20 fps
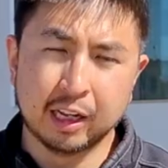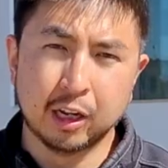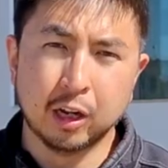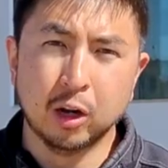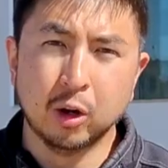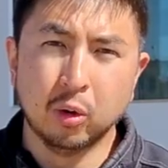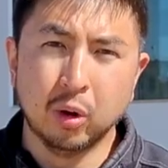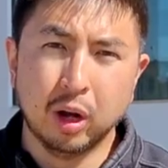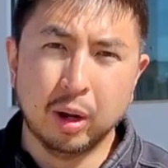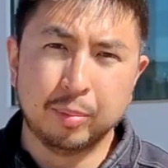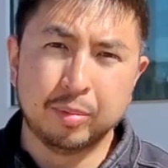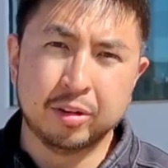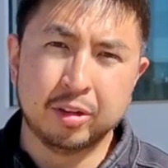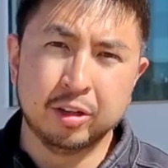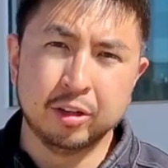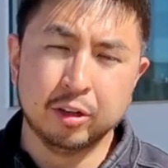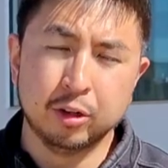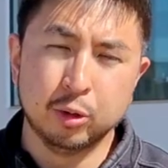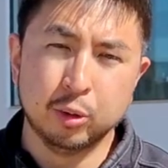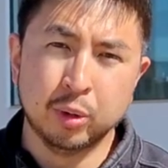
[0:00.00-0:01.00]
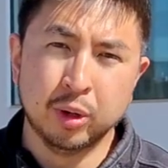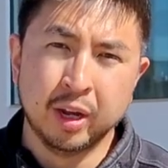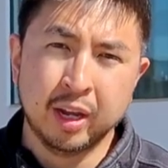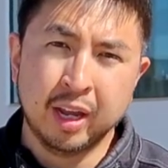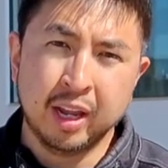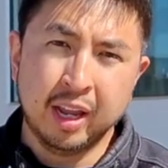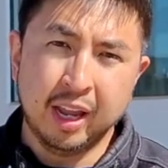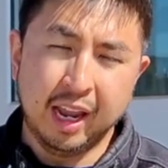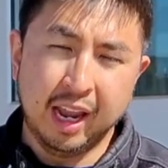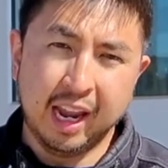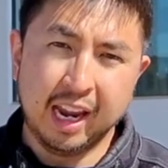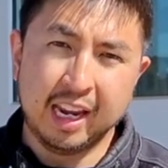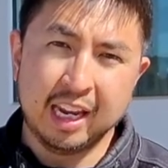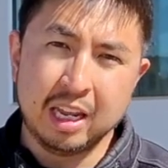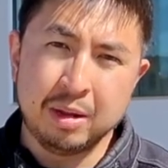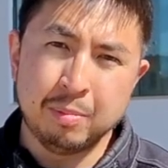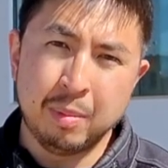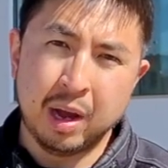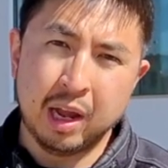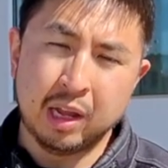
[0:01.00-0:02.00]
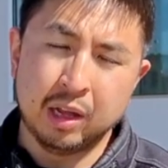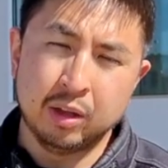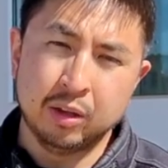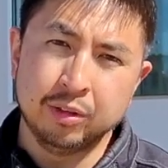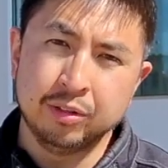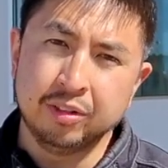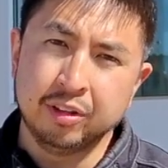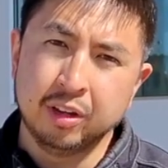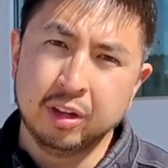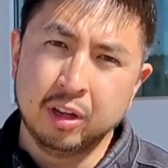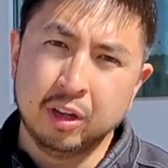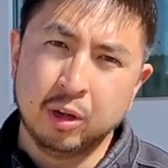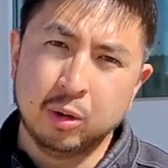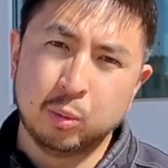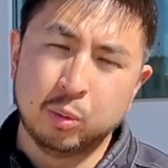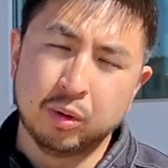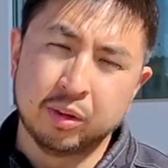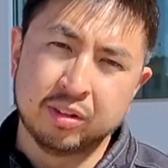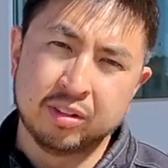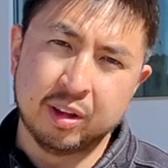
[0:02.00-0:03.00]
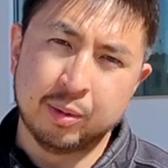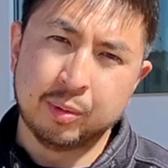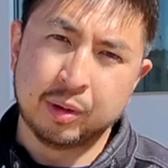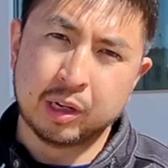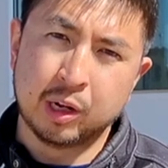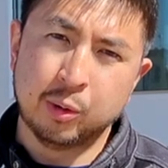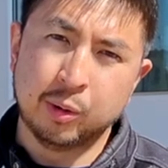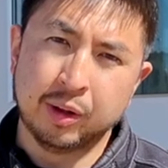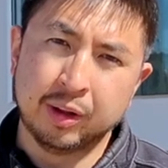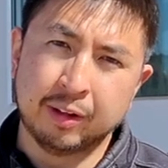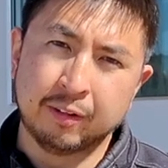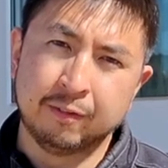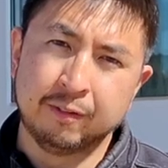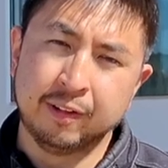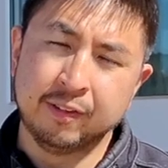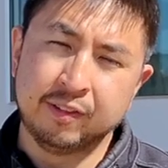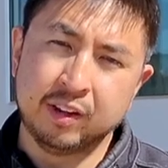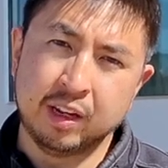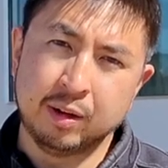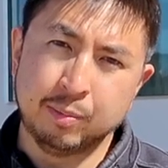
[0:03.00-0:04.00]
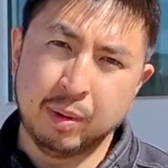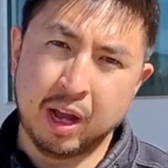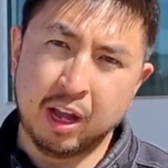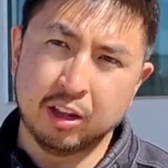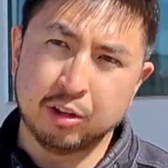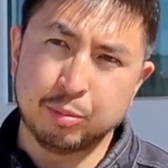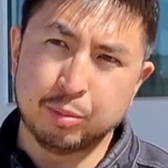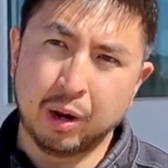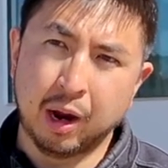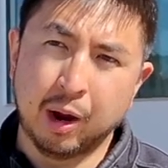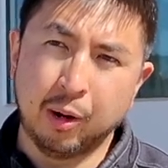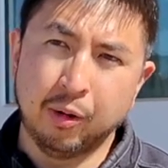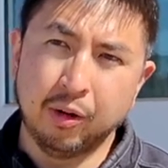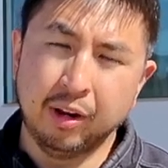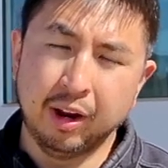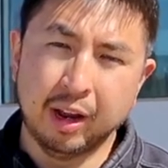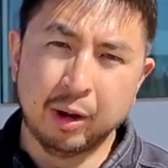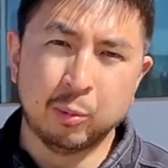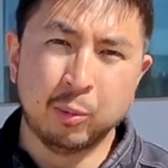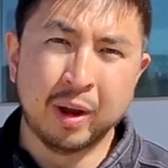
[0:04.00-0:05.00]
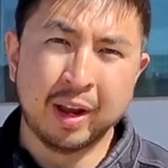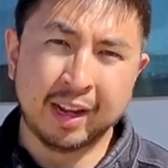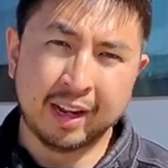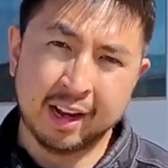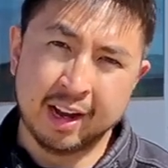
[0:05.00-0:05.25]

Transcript: can go up to 80 miles with someone going 15 miles per hour and weighing